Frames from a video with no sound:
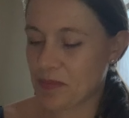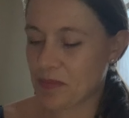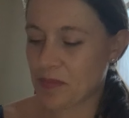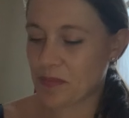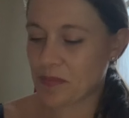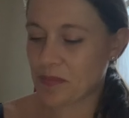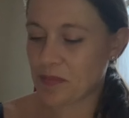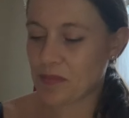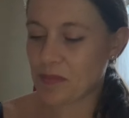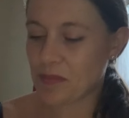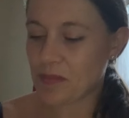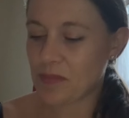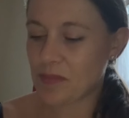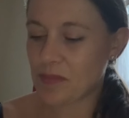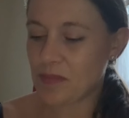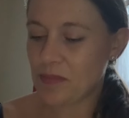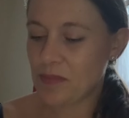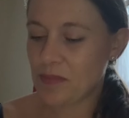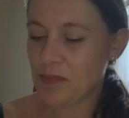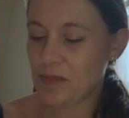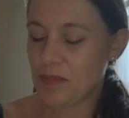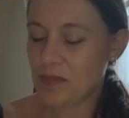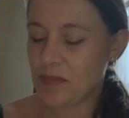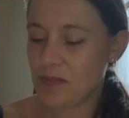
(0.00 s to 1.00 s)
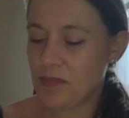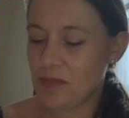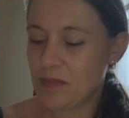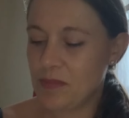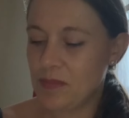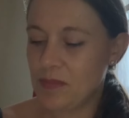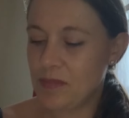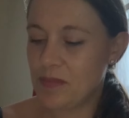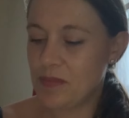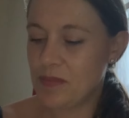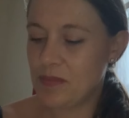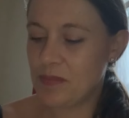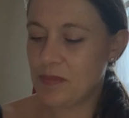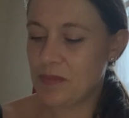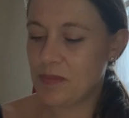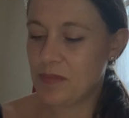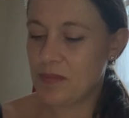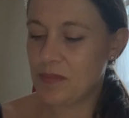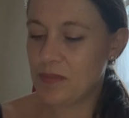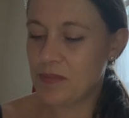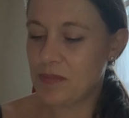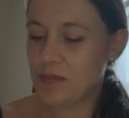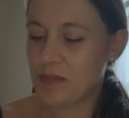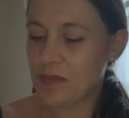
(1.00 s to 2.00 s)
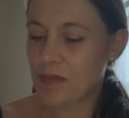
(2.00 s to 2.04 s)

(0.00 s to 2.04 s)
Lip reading: [no speech]